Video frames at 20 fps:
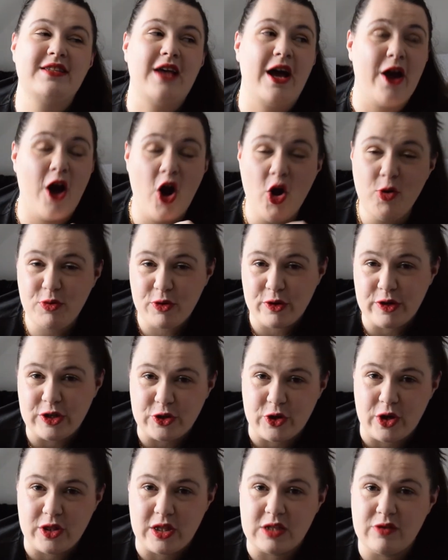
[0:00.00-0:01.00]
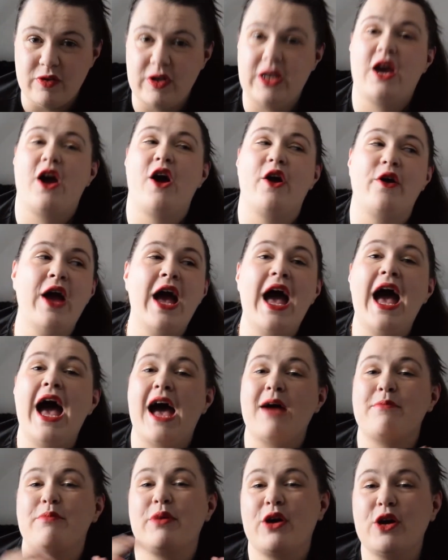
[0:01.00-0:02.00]
I hope you enjoyed this video,
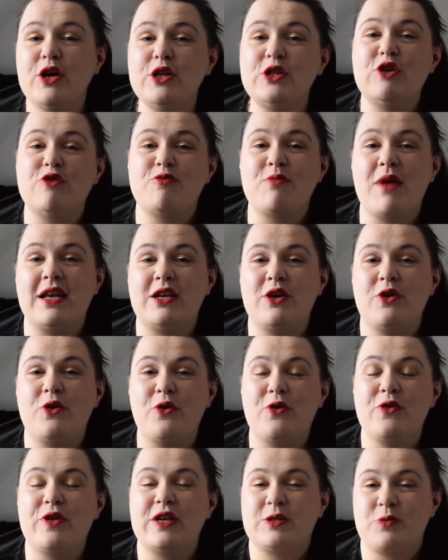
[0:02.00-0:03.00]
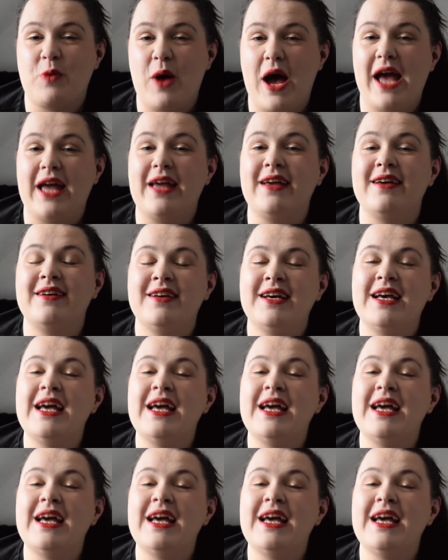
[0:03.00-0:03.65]
and because you've made it all this way,